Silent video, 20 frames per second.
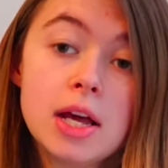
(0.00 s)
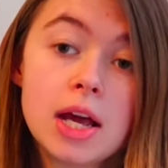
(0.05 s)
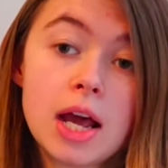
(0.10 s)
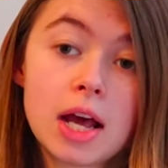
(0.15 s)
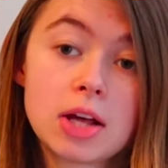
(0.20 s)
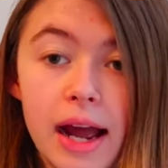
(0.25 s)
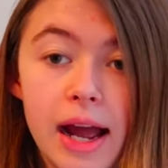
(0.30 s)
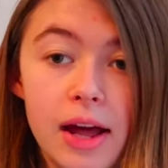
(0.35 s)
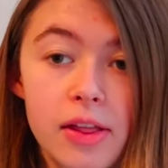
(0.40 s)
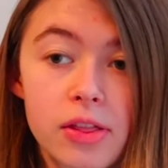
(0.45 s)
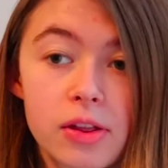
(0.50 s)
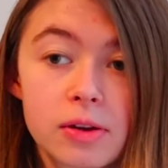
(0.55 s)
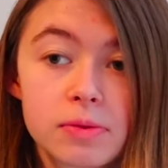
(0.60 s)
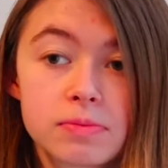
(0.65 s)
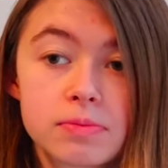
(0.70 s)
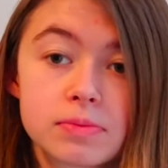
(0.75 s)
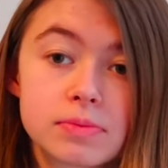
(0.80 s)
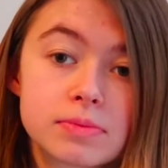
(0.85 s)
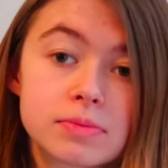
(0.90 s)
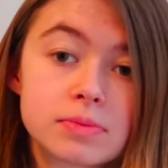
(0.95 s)
I had
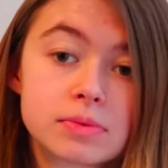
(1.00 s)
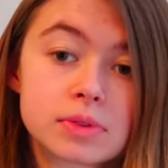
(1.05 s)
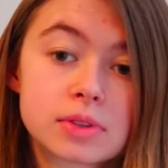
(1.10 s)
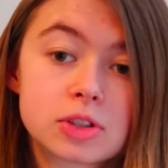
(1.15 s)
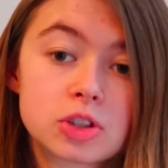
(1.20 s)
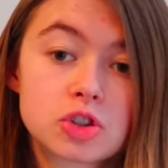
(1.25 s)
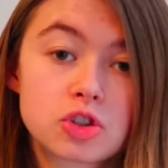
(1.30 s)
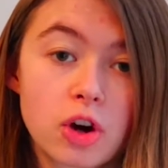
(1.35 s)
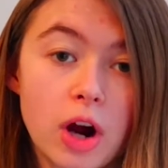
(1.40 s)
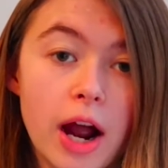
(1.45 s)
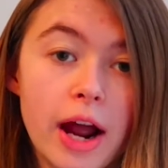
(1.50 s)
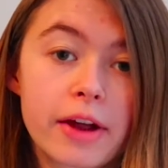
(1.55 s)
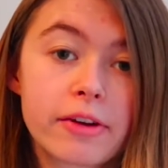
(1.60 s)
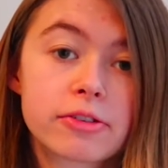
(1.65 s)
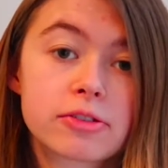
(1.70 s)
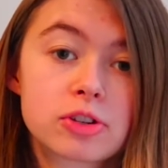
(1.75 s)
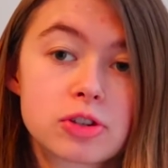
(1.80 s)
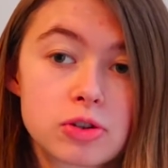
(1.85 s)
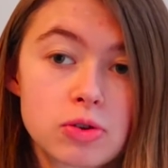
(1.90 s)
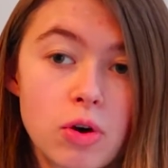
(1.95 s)
them dry
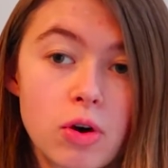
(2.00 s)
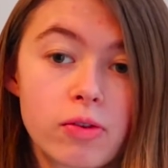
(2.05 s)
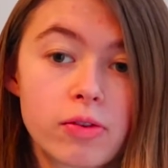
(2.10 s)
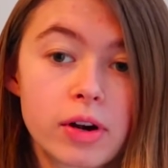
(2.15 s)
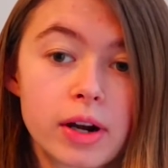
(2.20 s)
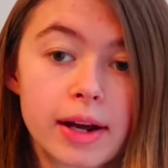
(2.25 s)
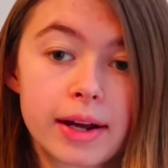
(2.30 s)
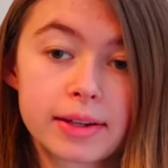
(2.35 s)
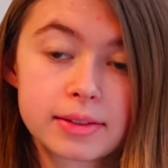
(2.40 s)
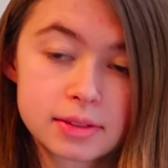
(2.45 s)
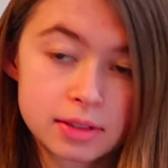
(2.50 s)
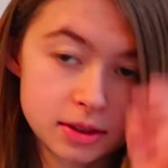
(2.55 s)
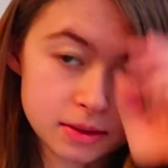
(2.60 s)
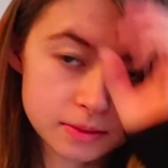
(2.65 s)
2 overnights.